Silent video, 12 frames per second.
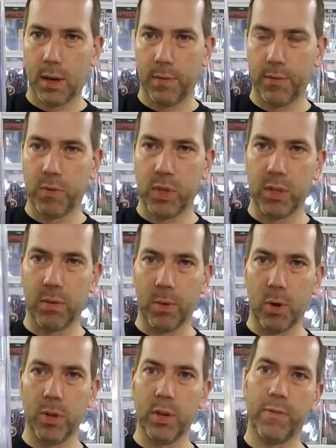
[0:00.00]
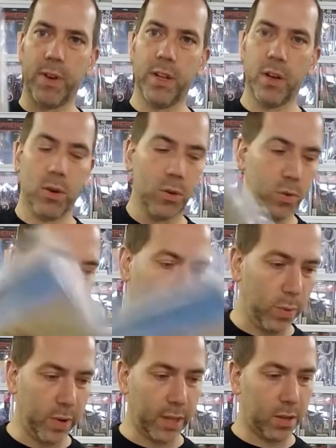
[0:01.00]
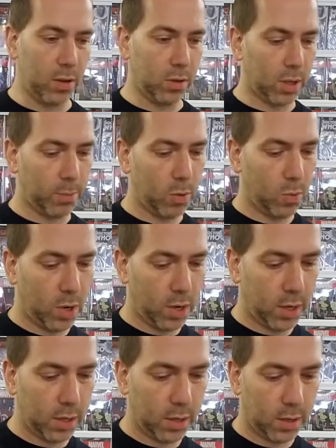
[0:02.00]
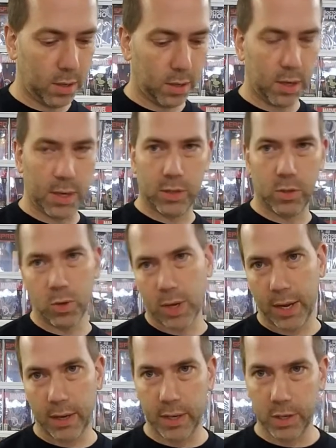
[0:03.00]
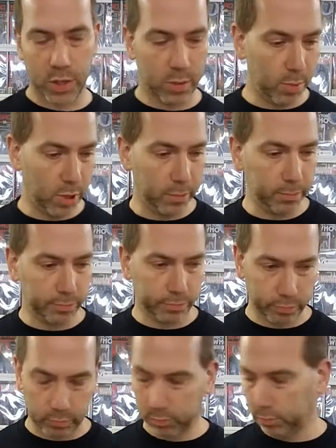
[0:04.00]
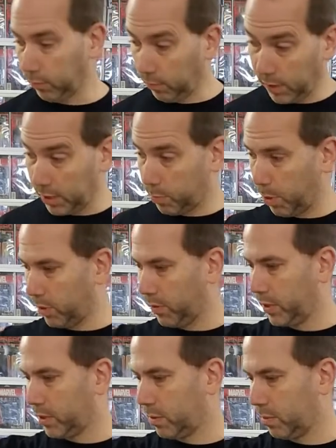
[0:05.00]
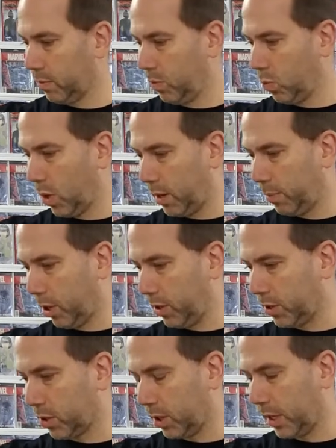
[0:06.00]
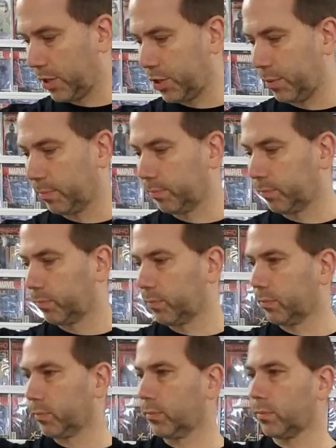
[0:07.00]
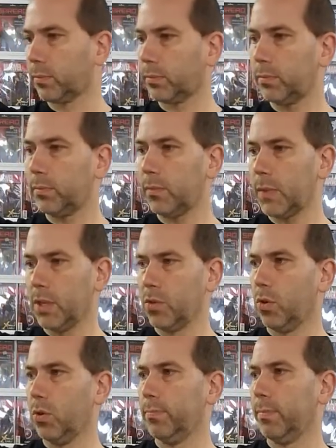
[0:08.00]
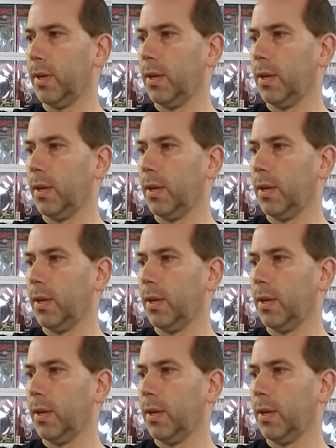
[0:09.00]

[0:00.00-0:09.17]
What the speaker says: If you've seen the earlier videos, you know, we got the Hulk number 1. It's a UK edition, but it's part of this run, part of this collection. So